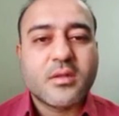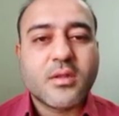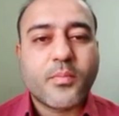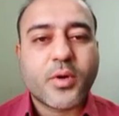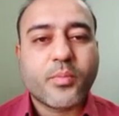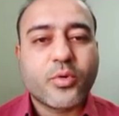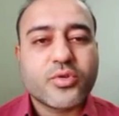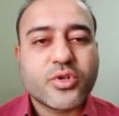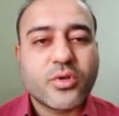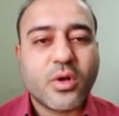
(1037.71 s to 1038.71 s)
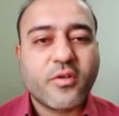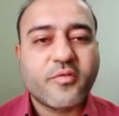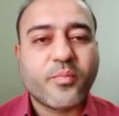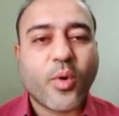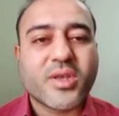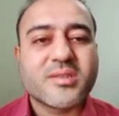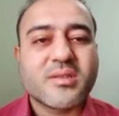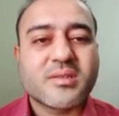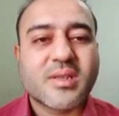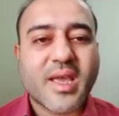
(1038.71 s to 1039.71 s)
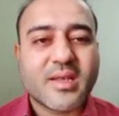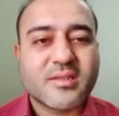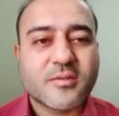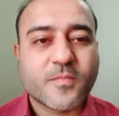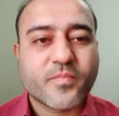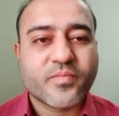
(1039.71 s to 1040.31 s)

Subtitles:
The proportion of poisonous gas,